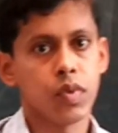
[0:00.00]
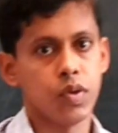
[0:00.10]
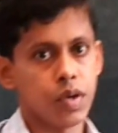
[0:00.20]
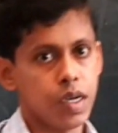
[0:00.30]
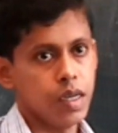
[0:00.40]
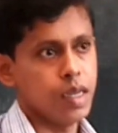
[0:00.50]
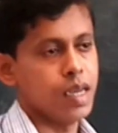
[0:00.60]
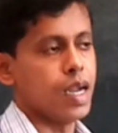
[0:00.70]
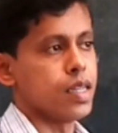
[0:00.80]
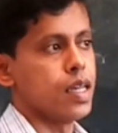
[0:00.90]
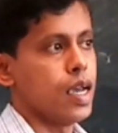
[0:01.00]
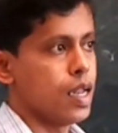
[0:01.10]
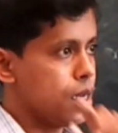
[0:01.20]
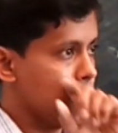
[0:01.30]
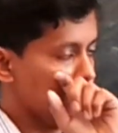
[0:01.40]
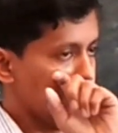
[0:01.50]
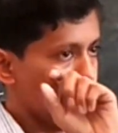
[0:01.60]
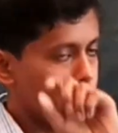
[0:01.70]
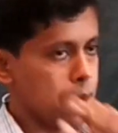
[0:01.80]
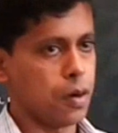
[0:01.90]
okay, and then
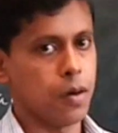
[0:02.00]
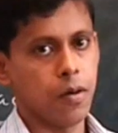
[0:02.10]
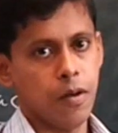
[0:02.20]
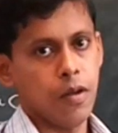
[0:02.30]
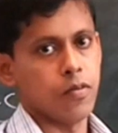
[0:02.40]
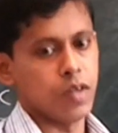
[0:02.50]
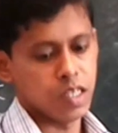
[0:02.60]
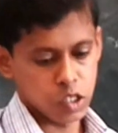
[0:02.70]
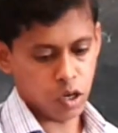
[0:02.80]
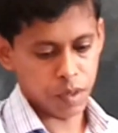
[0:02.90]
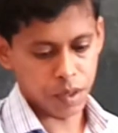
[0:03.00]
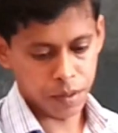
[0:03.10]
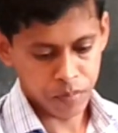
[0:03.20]
we will stop it.